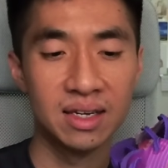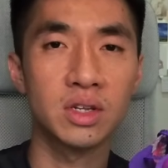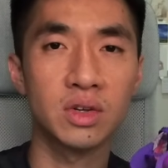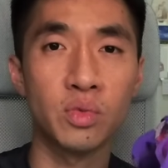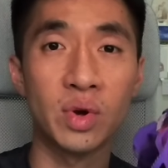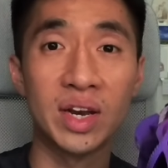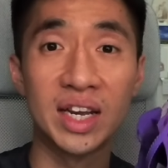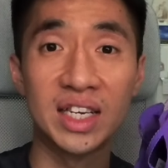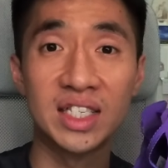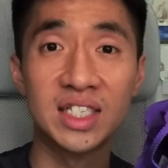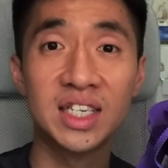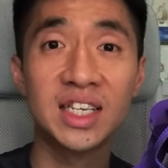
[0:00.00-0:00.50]

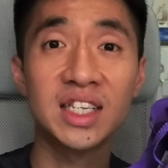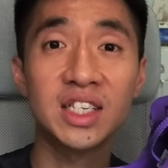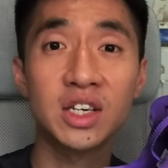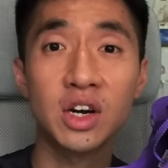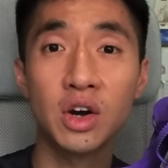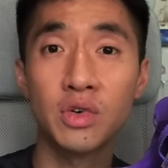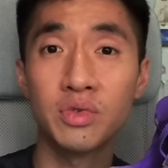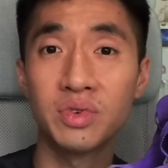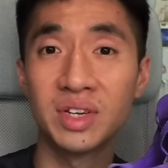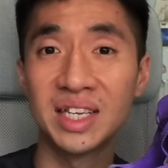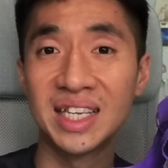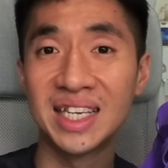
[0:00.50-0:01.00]
when it just
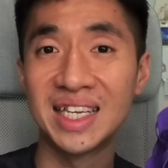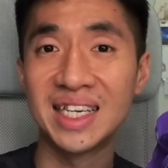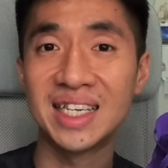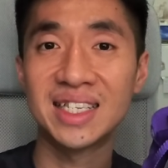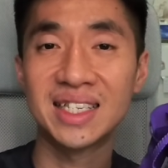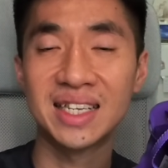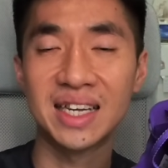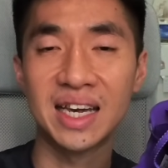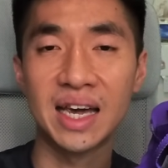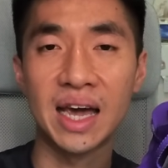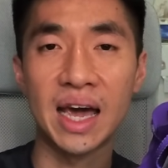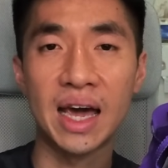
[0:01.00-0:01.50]
got
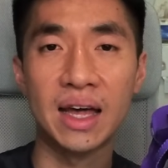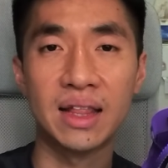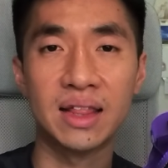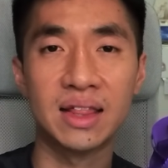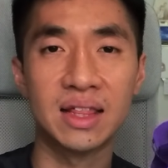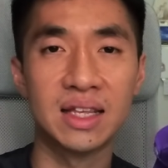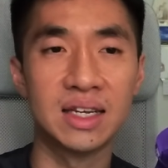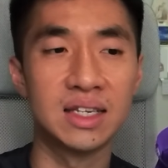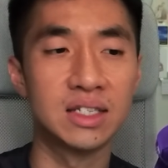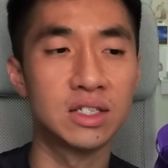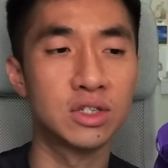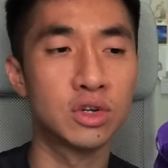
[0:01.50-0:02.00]
released at
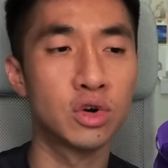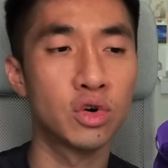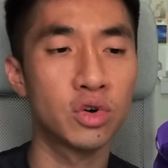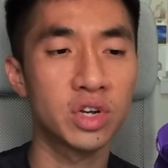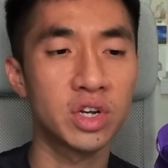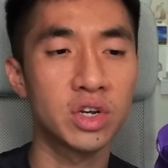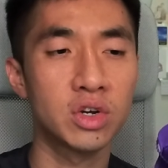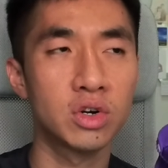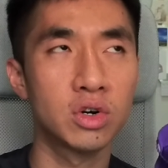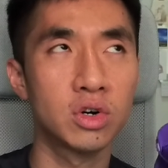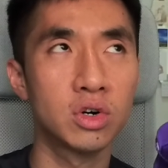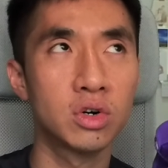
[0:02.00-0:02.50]
the
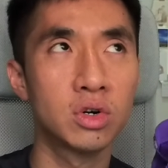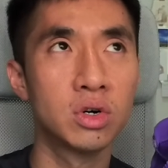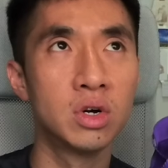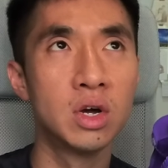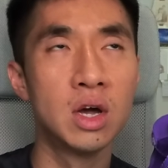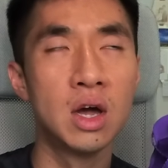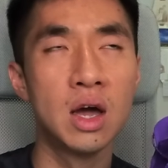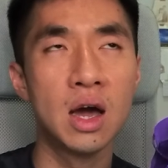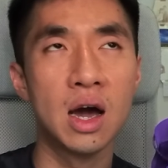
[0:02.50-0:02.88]
Tokyo